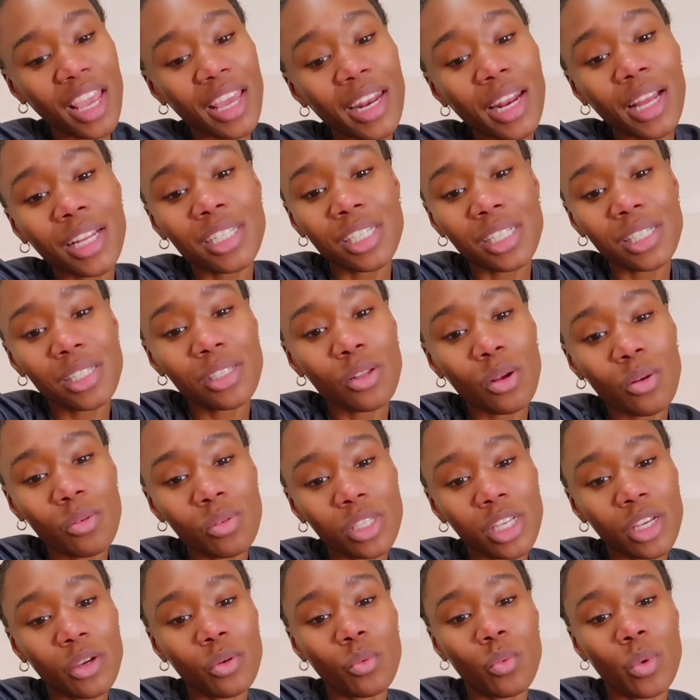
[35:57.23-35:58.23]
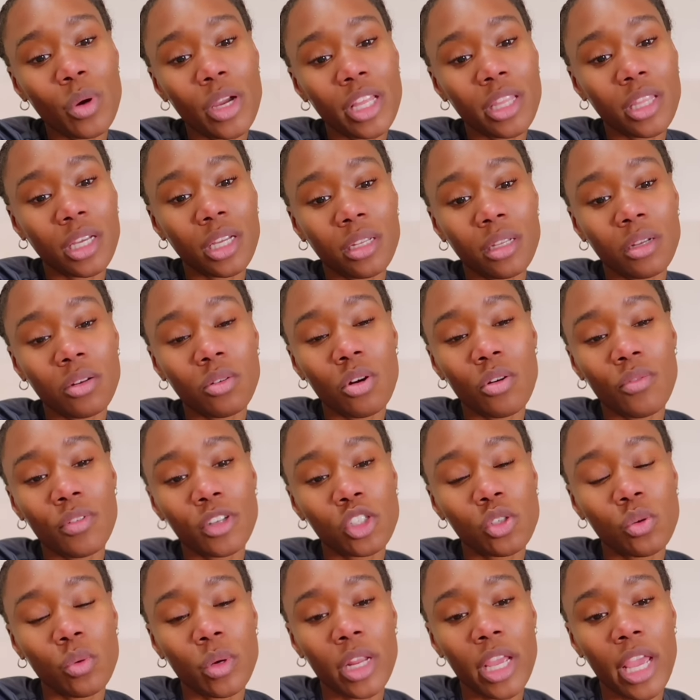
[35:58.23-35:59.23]
and I just sold it with a little over
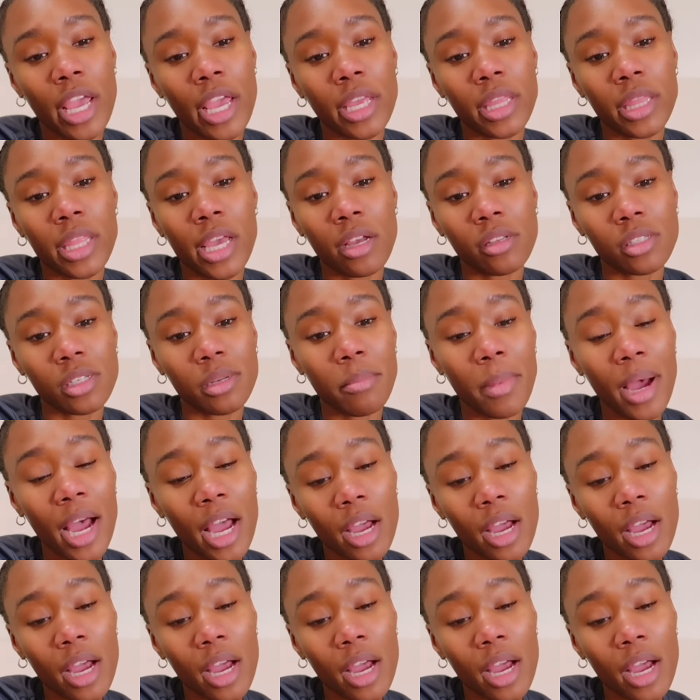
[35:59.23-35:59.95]
28,000